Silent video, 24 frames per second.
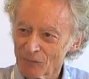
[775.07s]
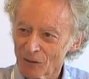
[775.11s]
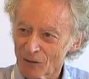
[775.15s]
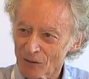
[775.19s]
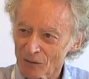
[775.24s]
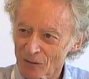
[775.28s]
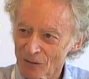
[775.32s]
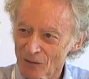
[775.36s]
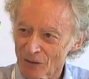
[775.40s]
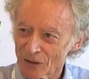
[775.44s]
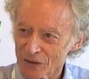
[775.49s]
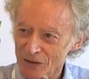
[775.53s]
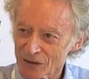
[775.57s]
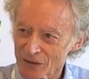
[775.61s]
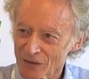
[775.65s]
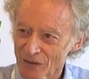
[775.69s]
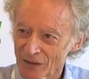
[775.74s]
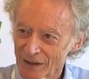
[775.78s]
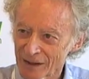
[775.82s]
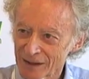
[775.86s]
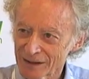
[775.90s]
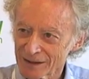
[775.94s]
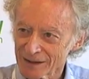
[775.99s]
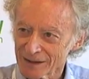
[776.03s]
rock
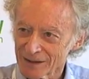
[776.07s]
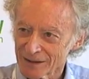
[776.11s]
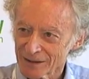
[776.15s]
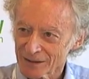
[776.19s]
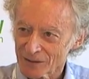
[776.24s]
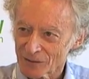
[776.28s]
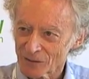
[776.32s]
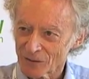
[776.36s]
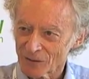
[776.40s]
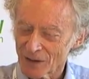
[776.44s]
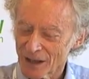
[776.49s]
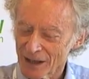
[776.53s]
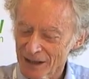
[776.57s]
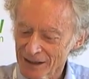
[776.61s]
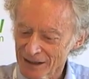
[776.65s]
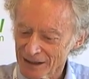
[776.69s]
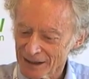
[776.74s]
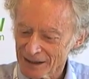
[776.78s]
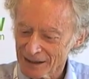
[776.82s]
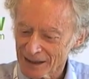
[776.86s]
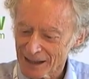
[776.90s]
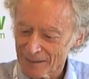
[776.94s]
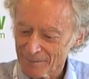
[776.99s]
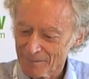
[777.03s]
phosphate, grinding
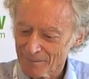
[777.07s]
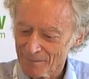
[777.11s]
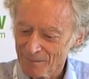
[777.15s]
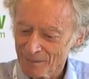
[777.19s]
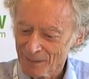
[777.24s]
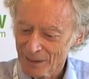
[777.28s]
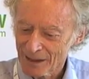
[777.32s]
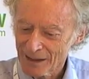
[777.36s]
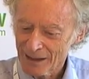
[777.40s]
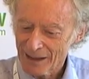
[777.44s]
it up,